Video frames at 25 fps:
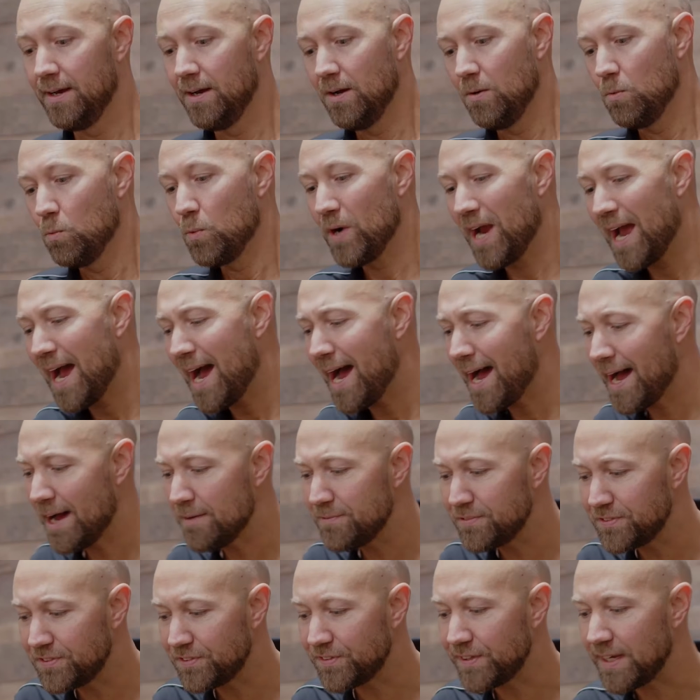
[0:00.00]
We
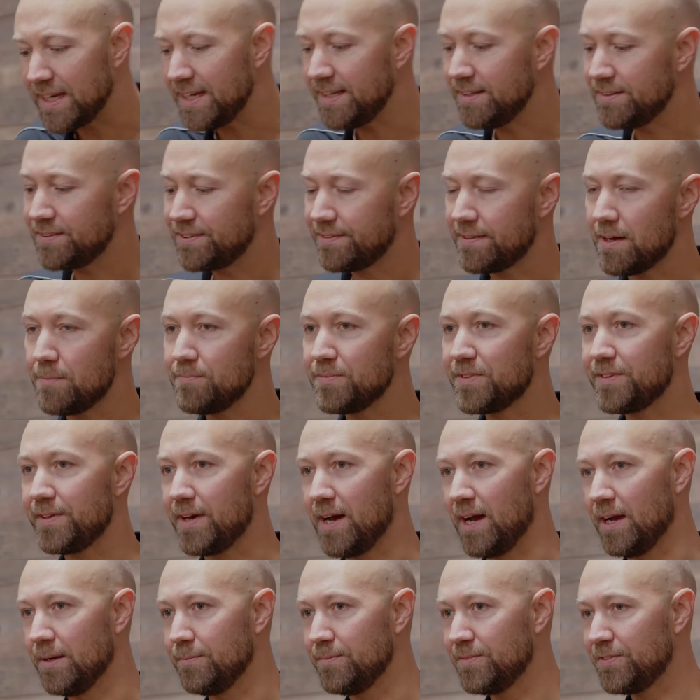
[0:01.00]
have seen
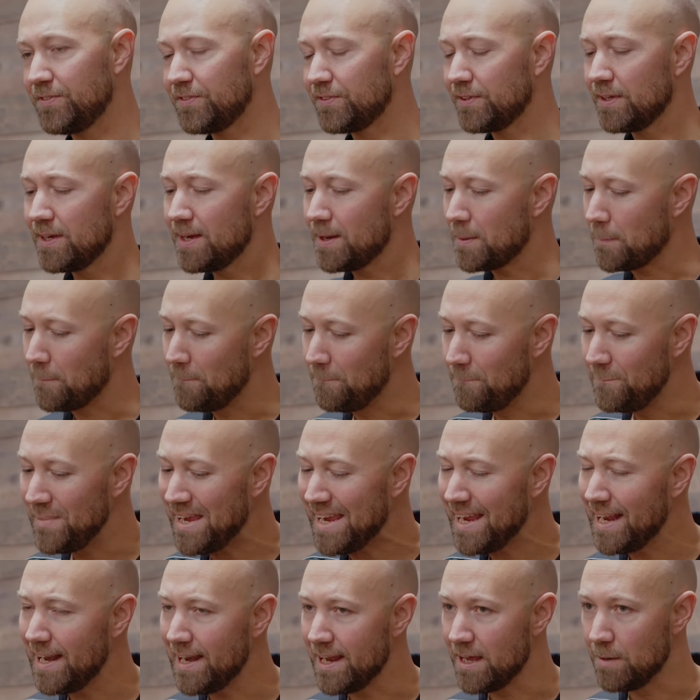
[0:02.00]
sometimes
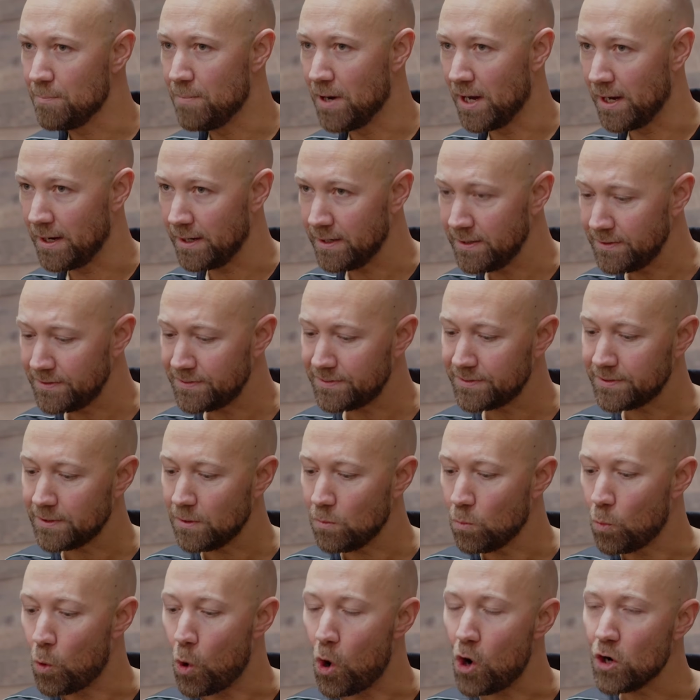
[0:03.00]
mealybugs
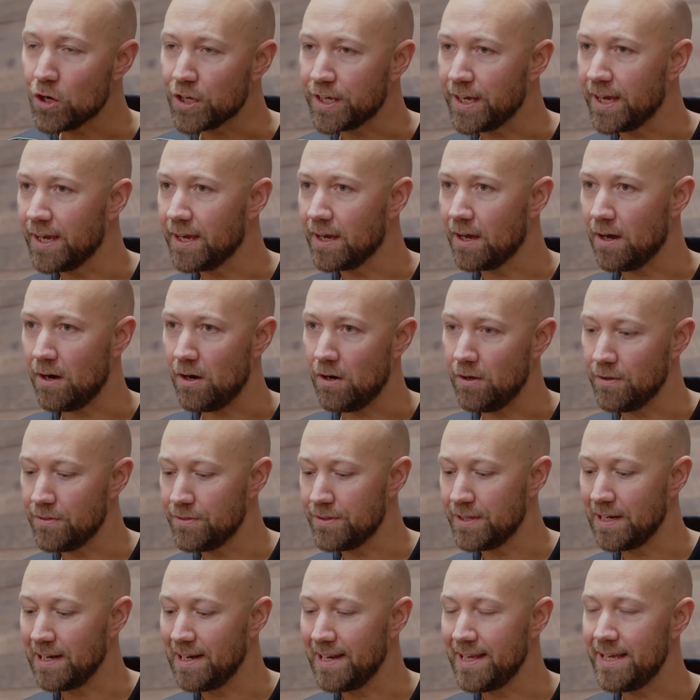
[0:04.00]
walking on
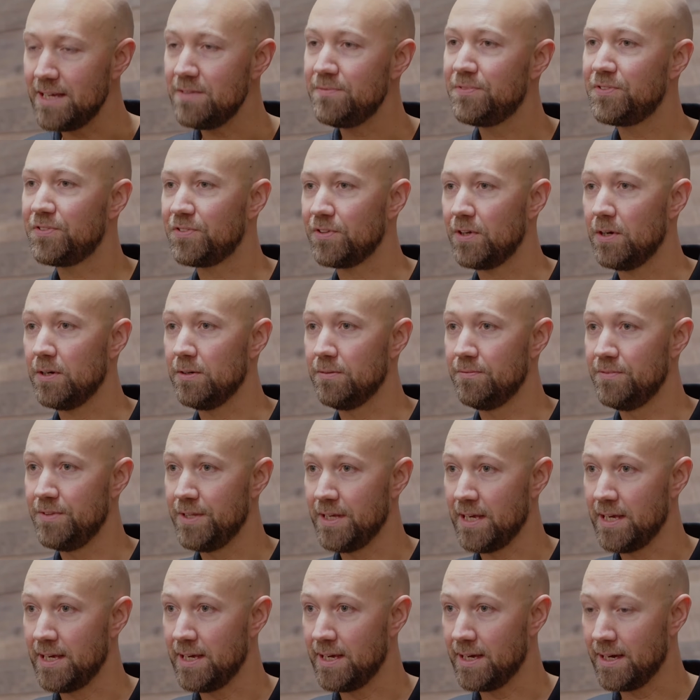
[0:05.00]
the leaves of
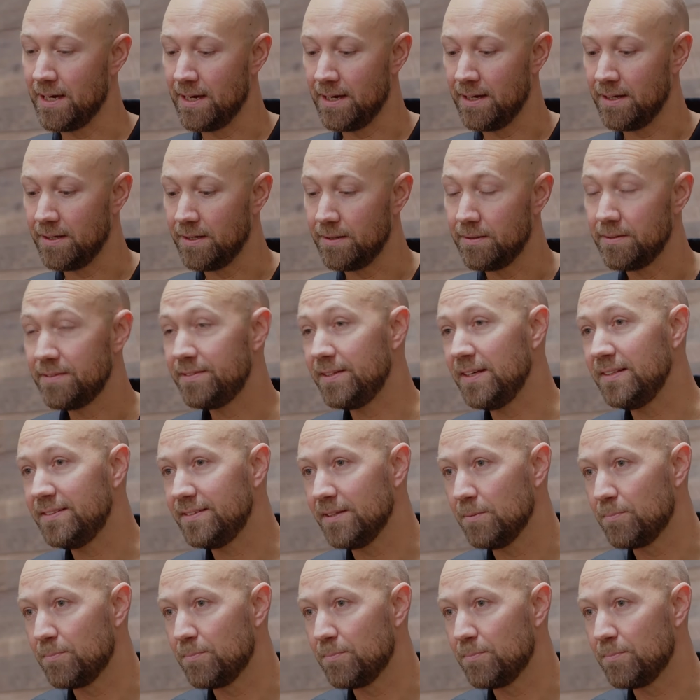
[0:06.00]
the CC